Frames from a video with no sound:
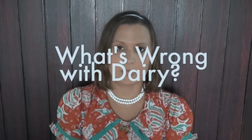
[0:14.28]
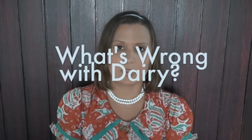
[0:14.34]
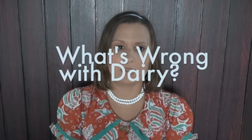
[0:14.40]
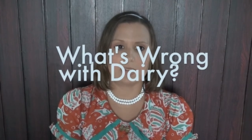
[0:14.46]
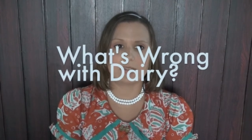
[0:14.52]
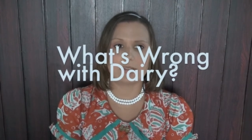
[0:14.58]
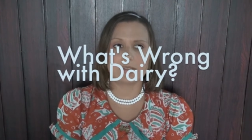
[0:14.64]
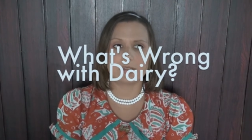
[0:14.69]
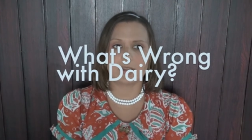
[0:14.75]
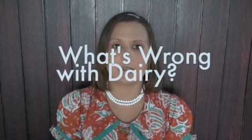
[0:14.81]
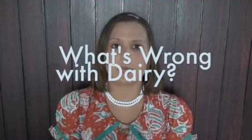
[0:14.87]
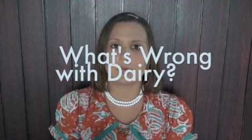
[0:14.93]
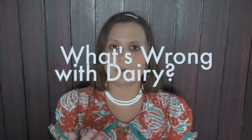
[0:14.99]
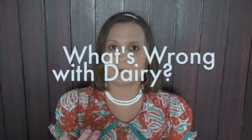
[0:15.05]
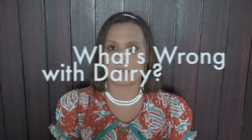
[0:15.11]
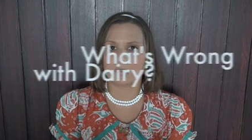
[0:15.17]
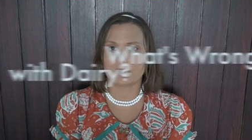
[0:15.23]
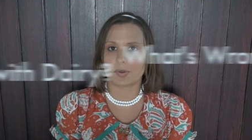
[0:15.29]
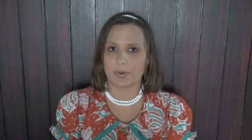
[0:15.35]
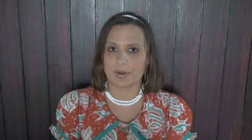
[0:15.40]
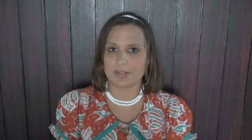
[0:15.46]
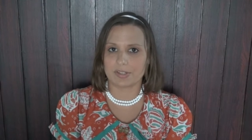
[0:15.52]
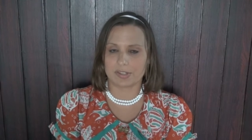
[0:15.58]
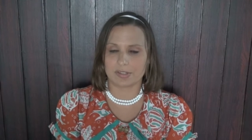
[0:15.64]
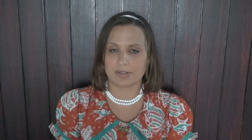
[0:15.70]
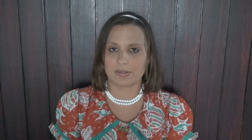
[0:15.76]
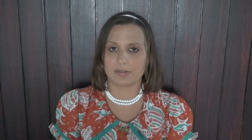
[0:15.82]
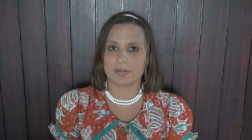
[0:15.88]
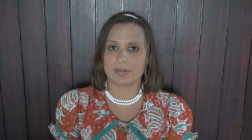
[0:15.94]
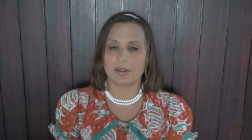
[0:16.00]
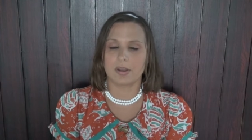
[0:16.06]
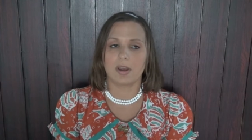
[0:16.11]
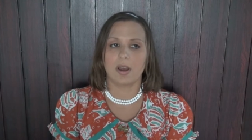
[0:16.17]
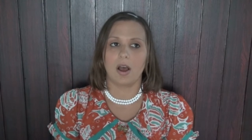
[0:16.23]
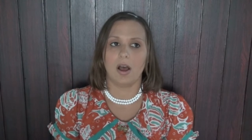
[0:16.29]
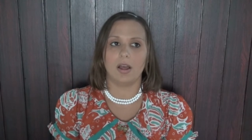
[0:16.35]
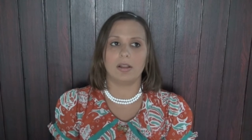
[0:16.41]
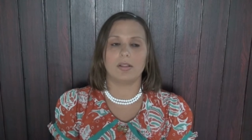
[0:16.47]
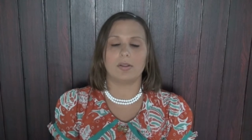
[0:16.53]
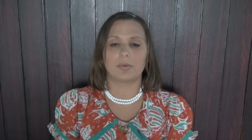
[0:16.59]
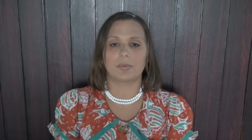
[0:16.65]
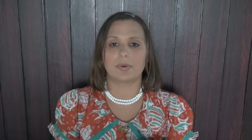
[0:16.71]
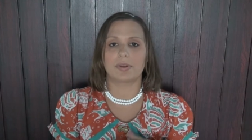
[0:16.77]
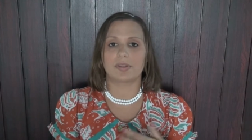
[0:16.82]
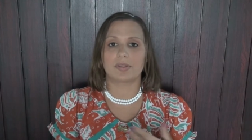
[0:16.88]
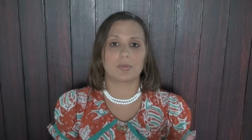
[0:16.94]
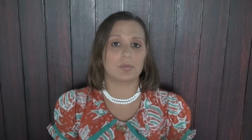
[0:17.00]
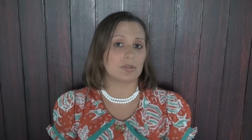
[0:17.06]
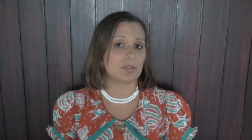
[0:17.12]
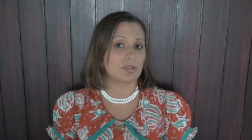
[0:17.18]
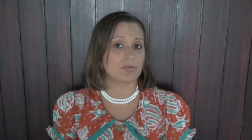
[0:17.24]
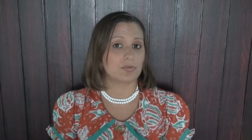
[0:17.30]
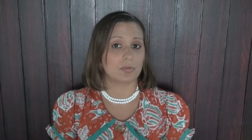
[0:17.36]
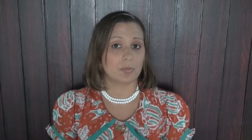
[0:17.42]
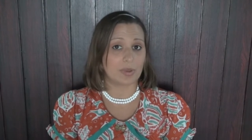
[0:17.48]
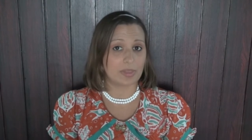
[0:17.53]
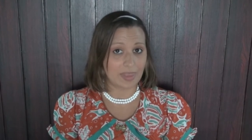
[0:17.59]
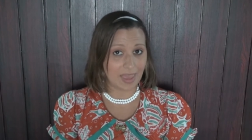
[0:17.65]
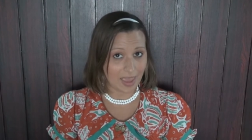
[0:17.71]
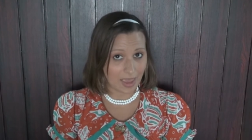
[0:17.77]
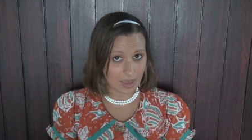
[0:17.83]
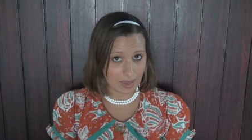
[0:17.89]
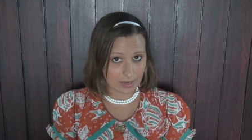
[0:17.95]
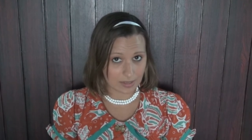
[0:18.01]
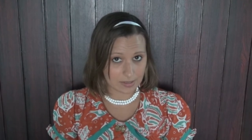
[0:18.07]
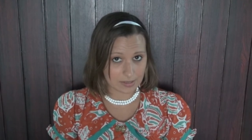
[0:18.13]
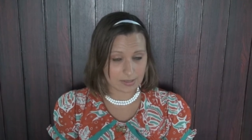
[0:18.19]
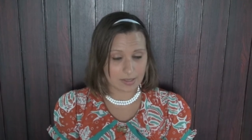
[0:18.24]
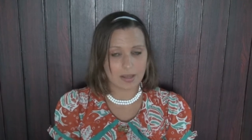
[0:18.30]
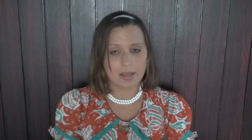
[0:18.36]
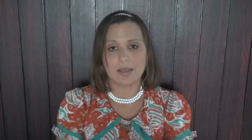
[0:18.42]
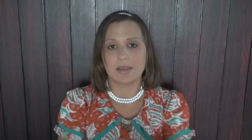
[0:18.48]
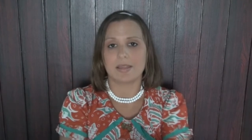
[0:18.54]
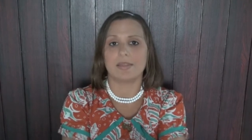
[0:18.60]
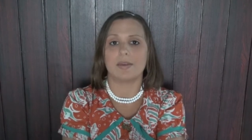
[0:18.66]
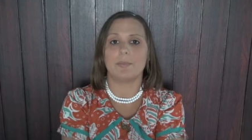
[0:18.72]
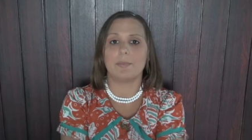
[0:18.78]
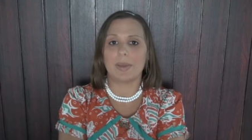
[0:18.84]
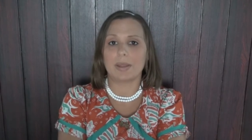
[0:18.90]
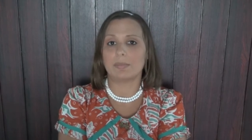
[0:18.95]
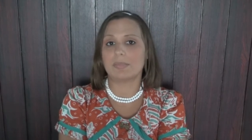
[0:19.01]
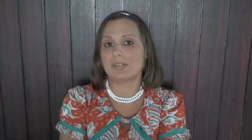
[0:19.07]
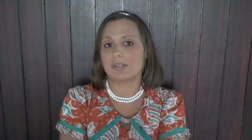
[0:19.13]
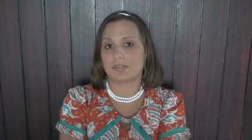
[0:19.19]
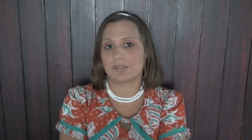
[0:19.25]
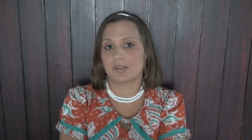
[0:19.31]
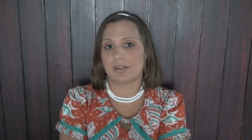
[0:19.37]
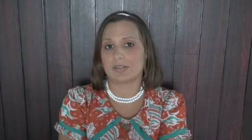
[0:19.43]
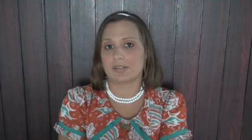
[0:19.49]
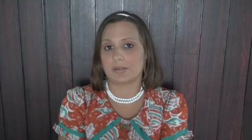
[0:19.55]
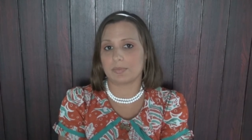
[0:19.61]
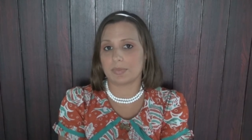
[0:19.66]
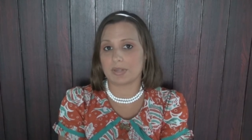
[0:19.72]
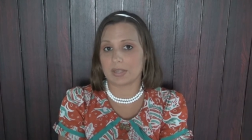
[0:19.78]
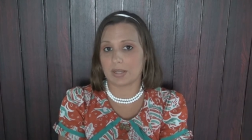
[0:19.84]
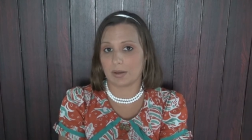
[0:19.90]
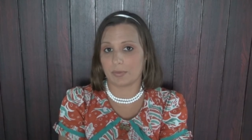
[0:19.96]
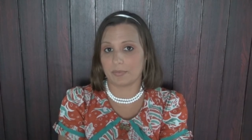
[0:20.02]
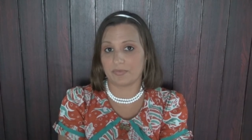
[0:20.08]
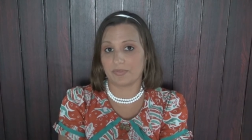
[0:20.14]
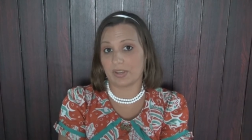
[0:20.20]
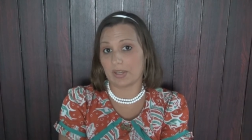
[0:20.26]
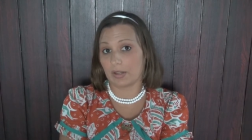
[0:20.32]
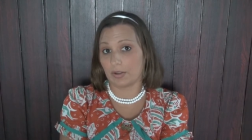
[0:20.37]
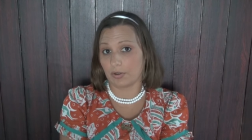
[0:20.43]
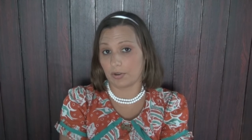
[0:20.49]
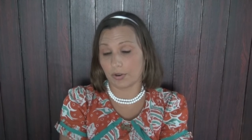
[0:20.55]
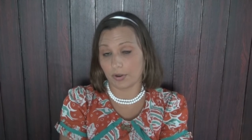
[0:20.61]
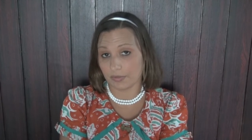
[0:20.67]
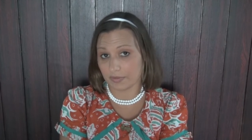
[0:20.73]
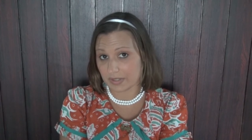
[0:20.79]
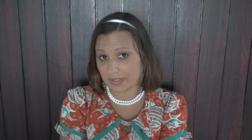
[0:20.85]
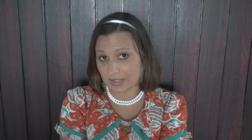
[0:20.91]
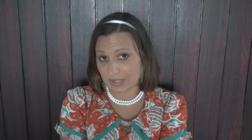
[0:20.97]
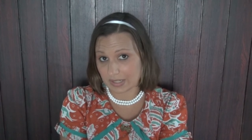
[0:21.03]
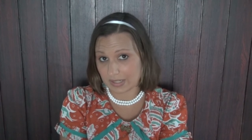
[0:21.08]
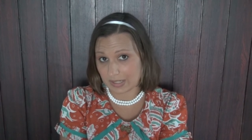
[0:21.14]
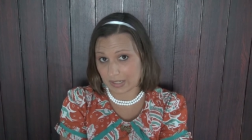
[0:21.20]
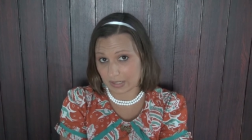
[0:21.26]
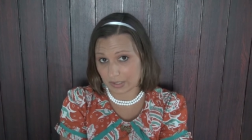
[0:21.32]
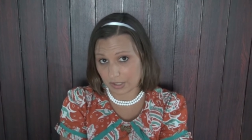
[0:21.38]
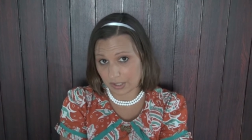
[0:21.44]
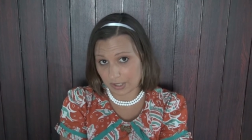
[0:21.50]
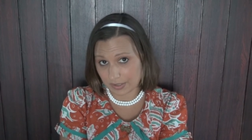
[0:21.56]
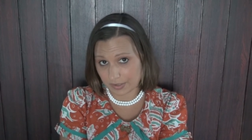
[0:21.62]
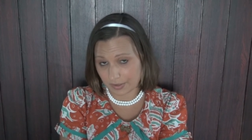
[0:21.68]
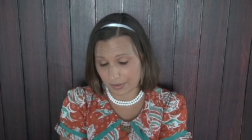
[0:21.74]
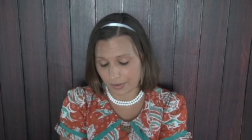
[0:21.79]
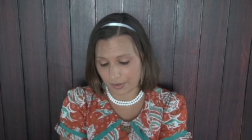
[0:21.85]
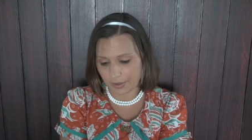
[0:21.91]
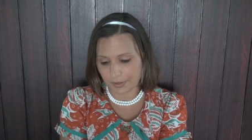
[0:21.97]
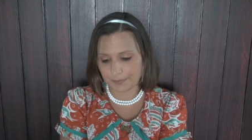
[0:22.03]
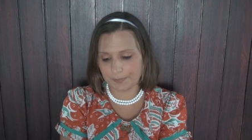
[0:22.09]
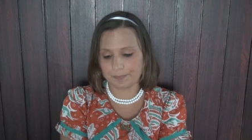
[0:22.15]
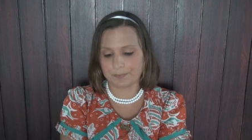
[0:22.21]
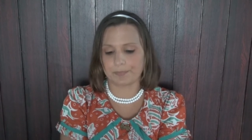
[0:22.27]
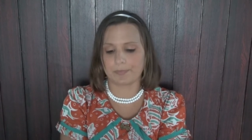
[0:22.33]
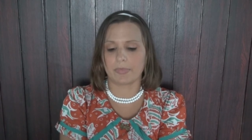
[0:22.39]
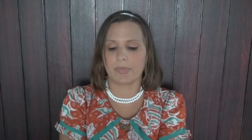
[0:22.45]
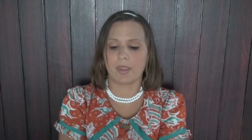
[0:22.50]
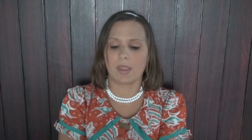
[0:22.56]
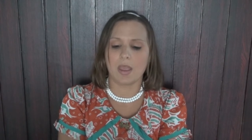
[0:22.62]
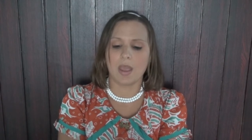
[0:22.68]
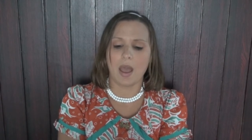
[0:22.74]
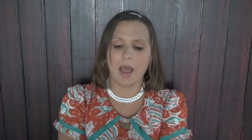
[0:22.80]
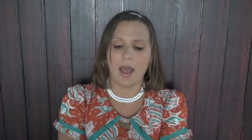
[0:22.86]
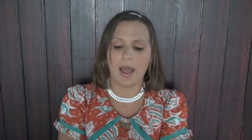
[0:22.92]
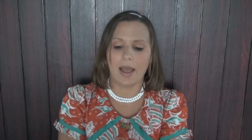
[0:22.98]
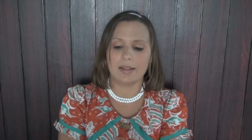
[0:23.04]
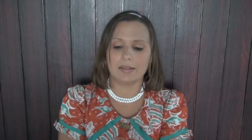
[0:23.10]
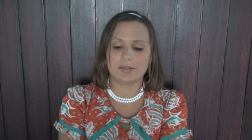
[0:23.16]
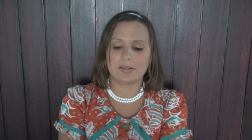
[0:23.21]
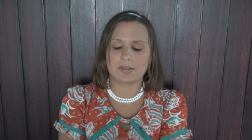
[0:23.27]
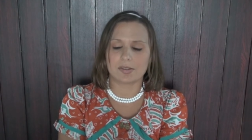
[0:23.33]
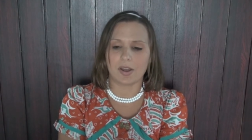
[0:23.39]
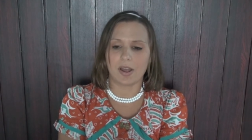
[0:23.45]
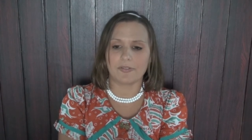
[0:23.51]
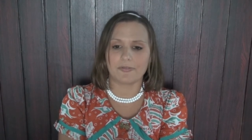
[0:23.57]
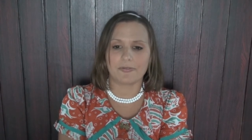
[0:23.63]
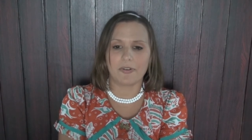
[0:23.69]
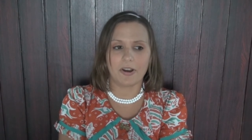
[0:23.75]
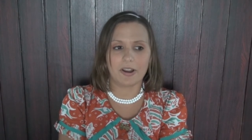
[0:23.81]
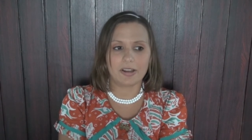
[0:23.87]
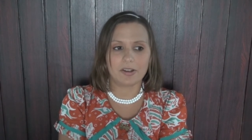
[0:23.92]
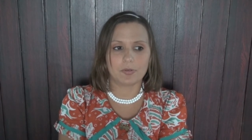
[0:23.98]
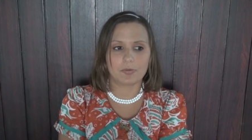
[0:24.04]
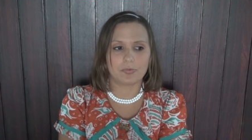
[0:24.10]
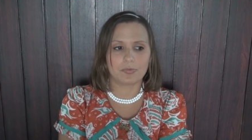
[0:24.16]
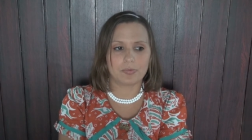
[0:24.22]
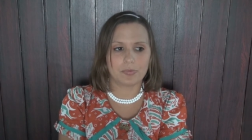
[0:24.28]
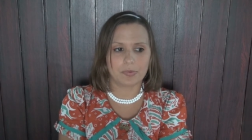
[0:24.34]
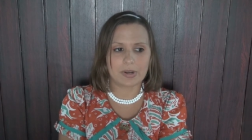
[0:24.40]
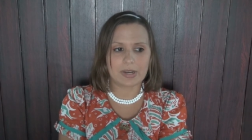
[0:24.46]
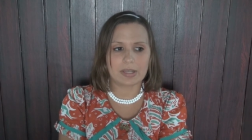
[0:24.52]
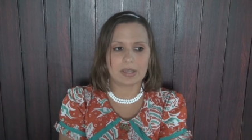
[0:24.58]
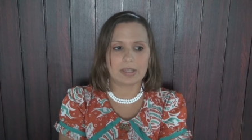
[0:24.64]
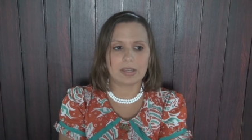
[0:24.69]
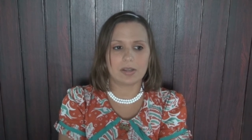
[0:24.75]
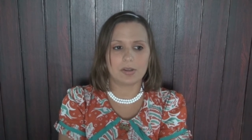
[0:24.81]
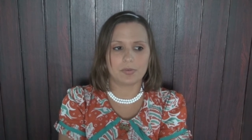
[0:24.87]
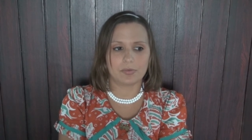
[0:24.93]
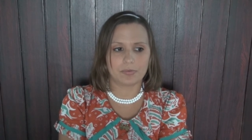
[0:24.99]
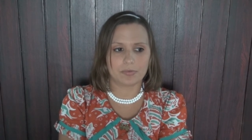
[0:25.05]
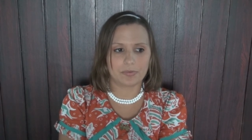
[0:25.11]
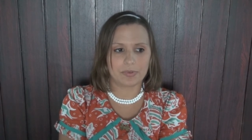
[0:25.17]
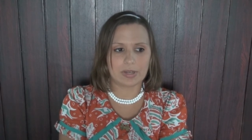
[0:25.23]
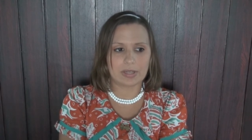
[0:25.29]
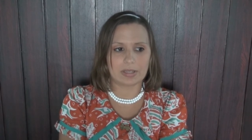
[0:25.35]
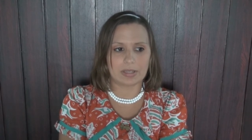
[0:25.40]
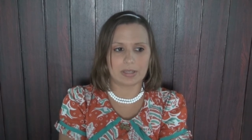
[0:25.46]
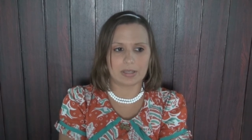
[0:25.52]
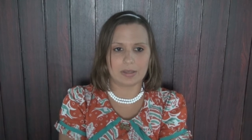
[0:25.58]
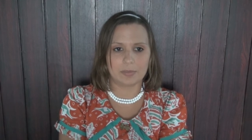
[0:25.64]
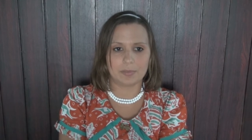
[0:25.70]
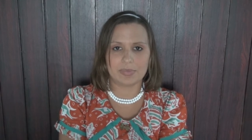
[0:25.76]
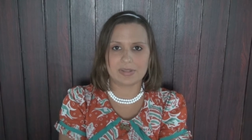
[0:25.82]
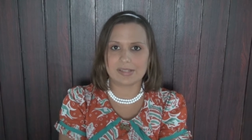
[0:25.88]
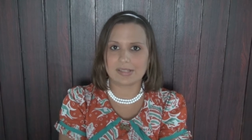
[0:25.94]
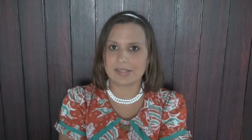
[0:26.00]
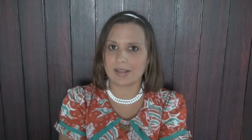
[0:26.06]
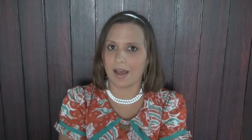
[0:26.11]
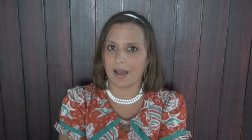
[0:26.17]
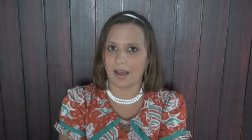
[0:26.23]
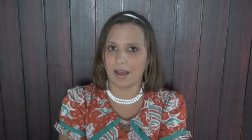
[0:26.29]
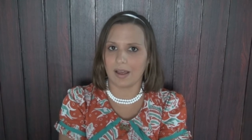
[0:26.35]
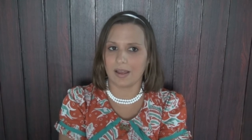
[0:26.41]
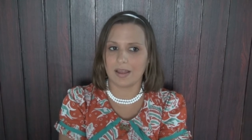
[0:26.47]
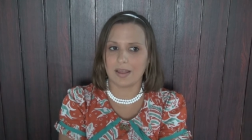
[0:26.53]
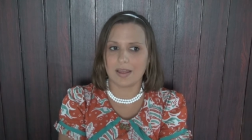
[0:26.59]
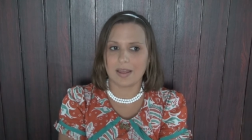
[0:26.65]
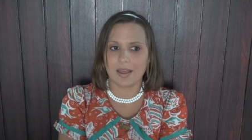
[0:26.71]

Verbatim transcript: This is another one of those questions along with what's wrong with eggs that made me decide to become vegan over 16 years ago. And I find it really, really bizarre